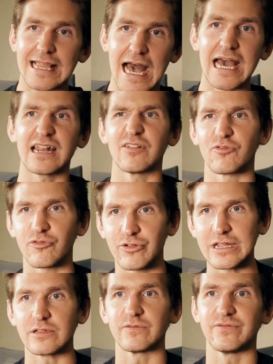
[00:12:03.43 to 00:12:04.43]
lot of
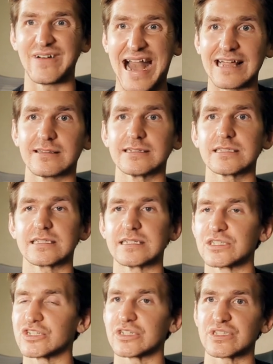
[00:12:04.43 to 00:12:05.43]
real violence,
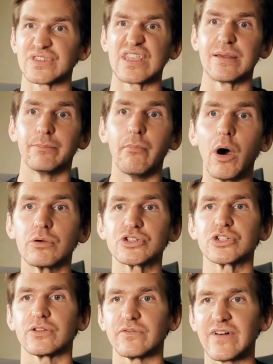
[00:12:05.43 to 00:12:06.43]
it's just the
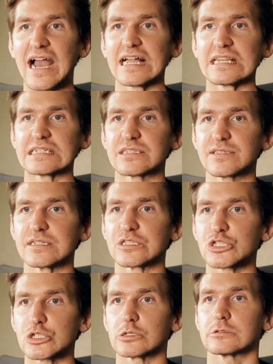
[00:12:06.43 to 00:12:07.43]
emotional violence is
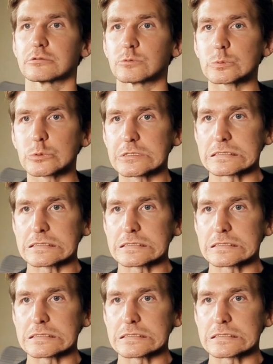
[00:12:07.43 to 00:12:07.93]
so...